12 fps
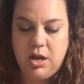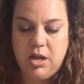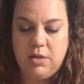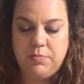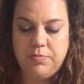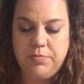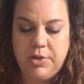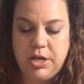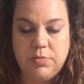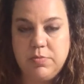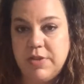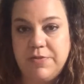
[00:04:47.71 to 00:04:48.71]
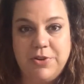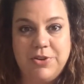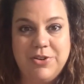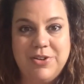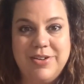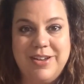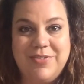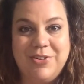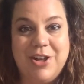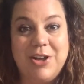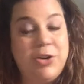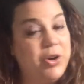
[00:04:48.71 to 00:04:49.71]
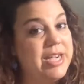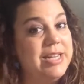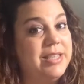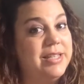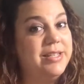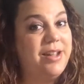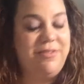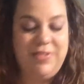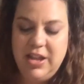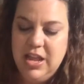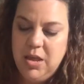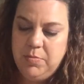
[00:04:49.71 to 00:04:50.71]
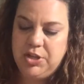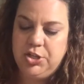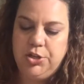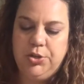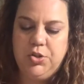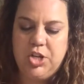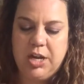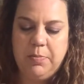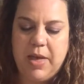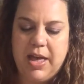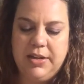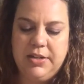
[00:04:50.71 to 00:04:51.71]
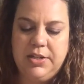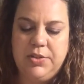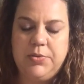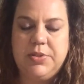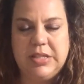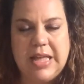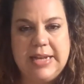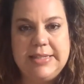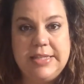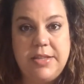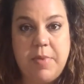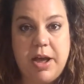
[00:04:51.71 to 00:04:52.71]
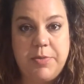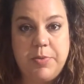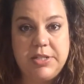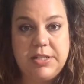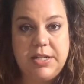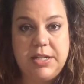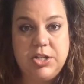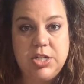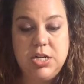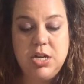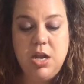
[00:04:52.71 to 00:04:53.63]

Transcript: If you're not great at this stuff, make sure you check back to those slides in the math presentation